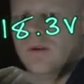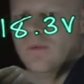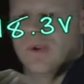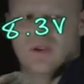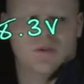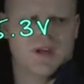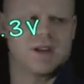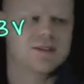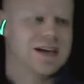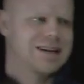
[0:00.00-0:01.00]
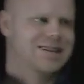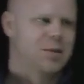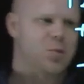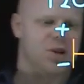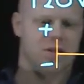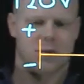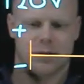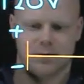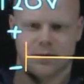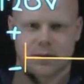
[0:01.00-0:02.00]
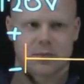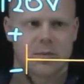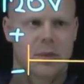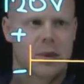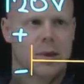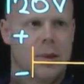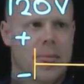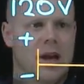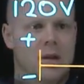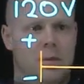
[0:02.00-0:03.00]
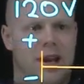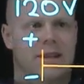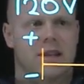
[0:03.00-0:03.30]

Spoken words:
We can do that exact same principle. Pay